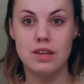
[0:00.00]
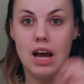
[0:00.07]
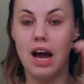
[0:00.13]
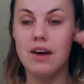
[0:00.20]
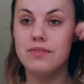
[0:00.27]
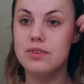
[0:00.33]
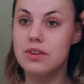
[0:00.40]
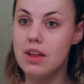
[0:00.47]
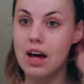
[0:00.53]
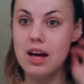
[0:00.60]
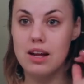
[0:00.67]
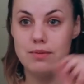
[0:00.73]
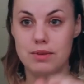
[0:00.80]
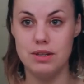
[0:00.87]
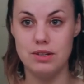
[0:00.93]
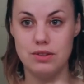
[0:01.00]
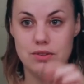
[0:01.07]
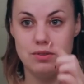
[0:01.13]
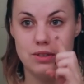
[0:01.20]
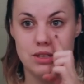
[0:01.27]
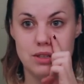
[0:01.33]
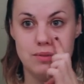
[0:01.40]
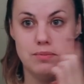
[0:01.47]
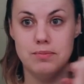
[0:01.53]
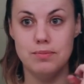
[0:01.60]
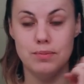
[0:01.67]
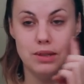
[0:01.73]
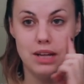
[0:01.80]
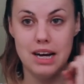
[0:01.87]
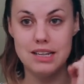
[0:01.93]
After that, I'm going to do some
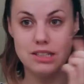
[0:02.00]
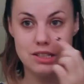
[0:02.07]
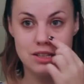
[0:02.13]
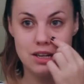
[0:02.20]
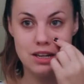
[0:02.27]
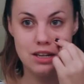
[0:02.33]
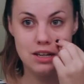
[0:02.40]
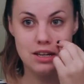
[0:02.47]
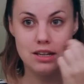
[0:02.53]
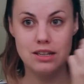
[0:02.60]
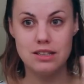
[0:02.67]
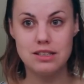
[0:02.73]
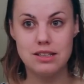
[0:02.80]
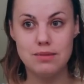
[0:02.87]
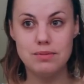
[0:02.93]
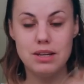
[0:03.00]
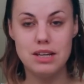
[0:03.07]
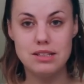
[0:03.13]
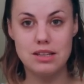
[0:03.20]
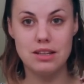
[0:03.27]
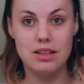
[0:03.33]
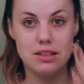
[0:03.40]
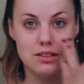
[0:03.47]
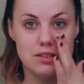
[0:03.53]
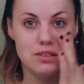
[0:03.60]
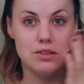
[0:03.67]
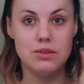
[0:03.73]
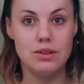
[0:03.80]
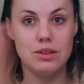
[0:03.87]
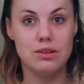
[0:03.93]
blush. Some days I like to
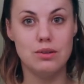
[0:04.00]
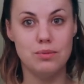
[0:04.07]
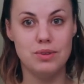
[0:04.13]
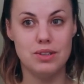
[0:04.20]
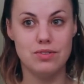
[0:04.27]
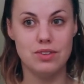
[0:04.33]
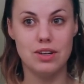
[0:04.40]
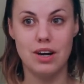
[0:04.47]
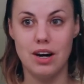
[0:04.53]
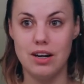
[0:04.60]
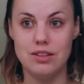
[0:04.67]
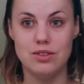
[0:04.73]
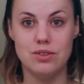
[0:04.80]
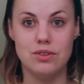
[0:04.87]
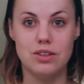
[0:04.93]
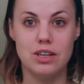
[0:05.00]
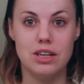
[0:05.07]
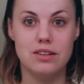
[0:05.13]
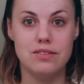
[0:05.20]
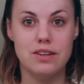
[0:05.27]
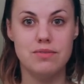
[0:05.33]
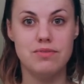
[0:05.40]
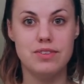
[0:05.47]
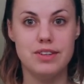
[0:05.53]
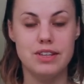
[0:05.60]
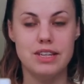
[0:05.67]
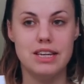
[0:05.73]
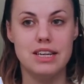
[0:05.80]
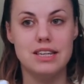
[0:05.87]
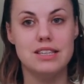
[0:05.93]
do a little bit of a contour if I'm
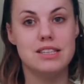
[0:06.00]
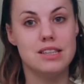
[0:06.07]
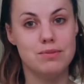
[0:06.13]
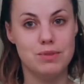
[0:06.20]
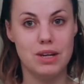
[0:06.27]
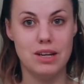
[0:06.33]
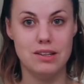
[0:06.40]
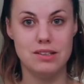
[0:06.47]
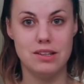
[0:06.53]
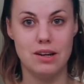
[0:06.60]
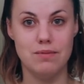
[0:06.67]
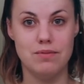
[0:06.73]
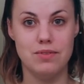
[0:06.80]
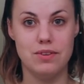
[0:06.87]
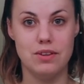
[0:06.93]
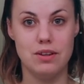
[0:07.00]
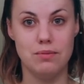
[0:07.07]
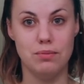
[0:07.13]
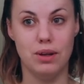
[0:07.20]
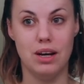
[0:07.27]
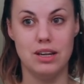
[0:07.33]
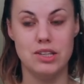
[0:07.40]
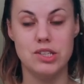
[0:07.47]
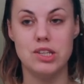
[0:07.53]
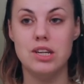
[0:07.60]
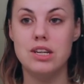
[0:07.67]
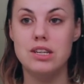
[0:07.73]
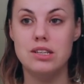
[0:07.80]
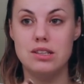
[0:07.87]
feeling it. Some days I'm feeling blush.